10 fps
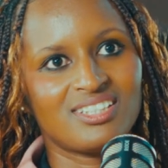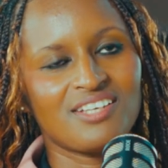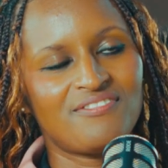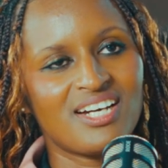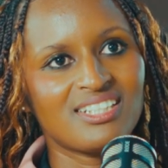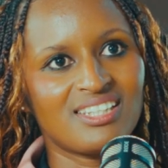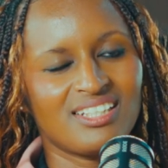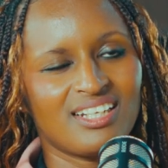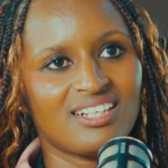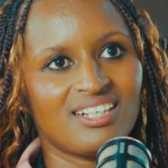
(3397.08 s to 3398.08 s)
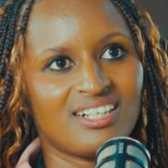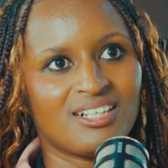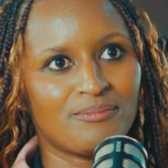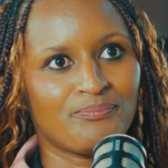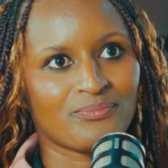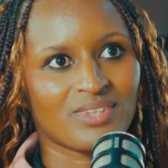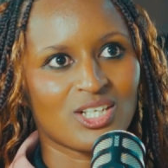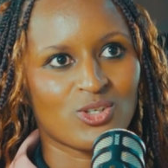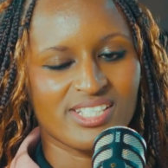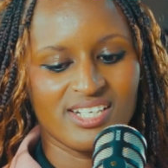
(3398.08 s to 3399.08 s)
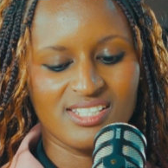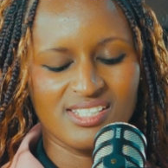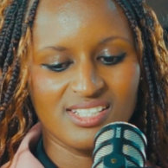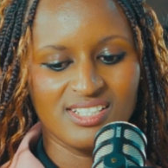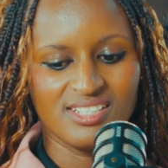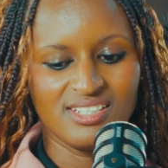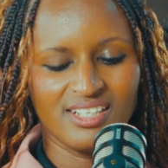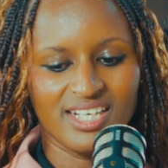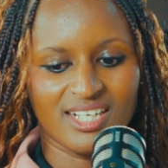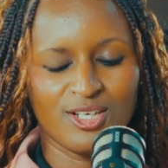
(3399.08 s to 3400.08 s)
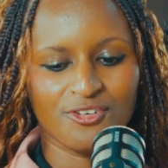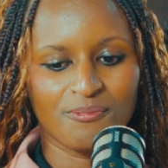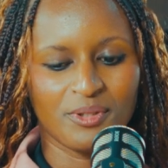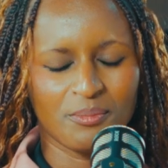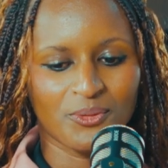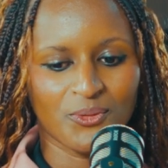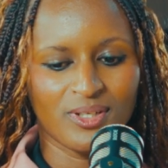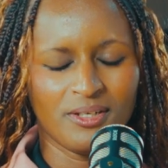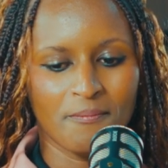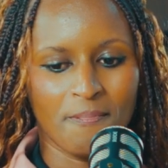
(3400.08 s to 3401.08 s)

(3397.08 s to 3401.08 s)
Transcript: The funny thing, because I see like a lot of people,